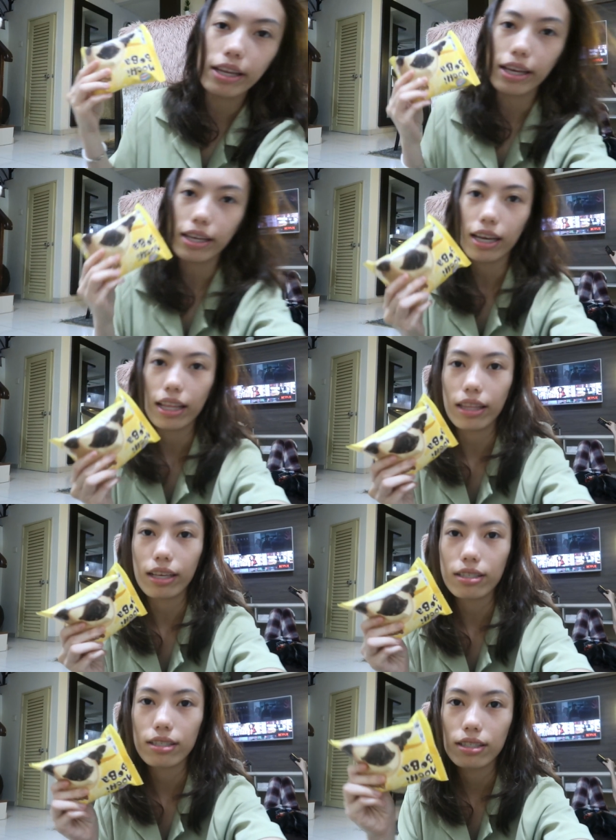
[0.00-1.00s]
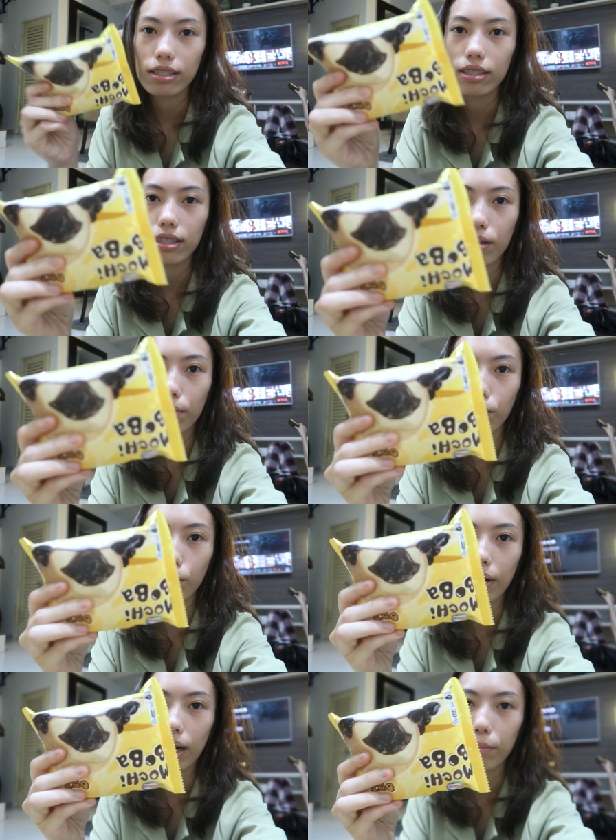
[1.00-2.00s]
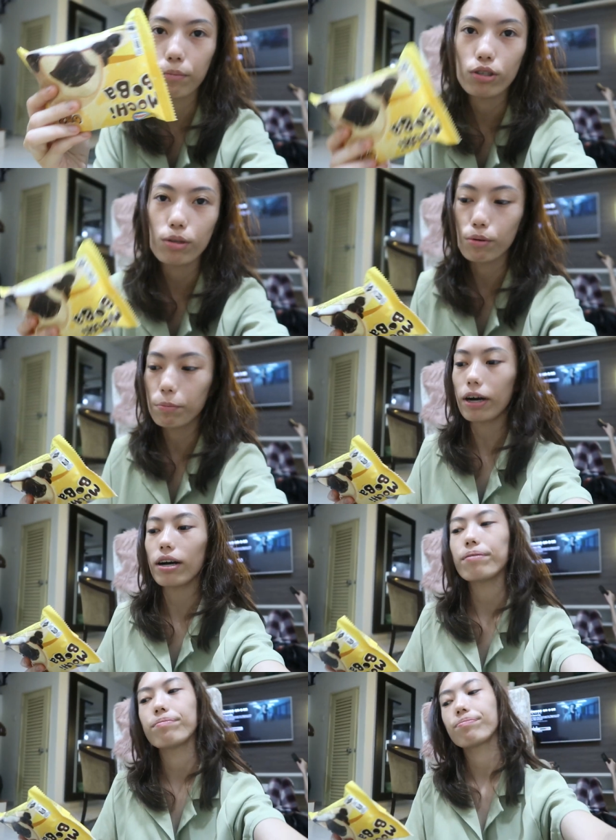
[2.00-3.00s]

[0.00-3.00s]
eating this boba, mochi boba.